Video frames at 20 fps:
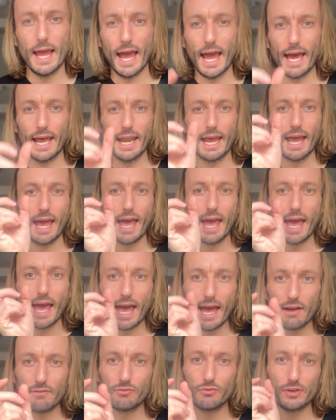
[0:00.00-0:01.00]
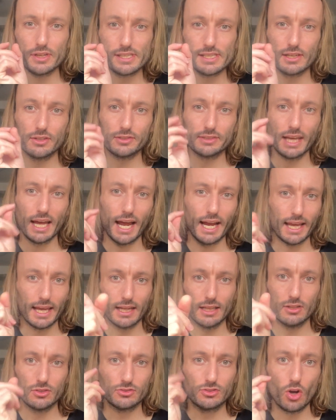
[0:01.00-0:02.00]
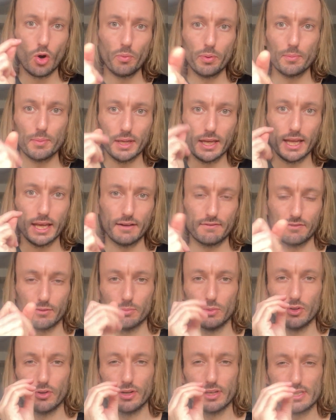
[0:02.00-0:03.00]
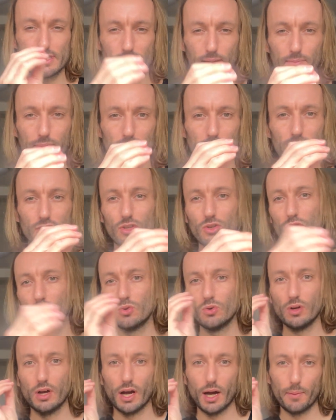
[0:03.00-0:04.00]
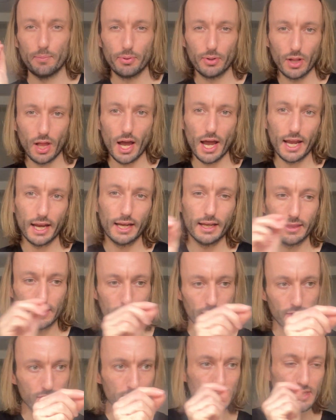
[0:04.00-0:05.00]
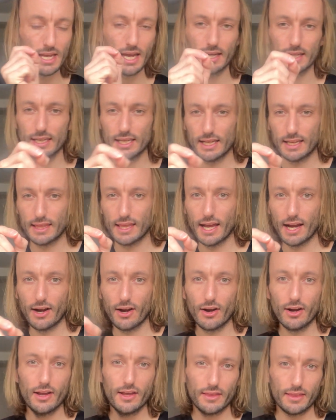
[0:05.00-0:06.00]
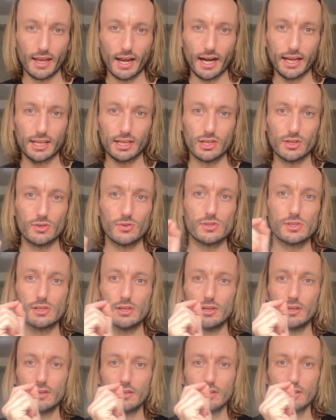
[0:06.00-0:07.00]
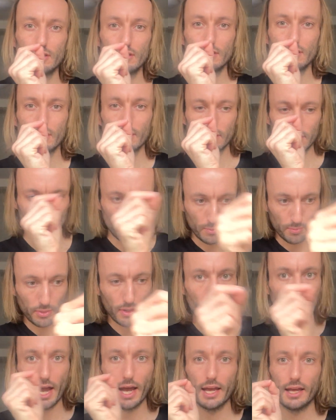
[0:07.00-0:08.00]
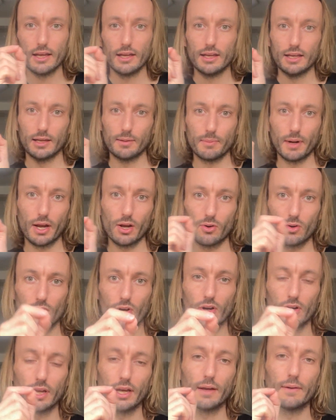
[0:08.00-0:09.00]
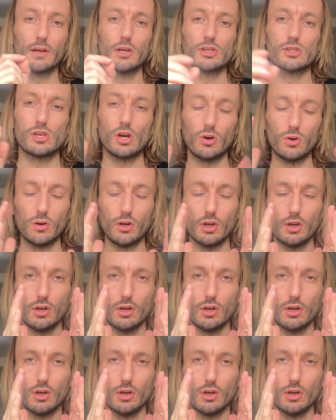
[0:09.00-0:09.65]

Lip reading: And every single day I get a little dopamine hit from learning something new, applying it. There's a technique there that I can use to apply in my own cooking. So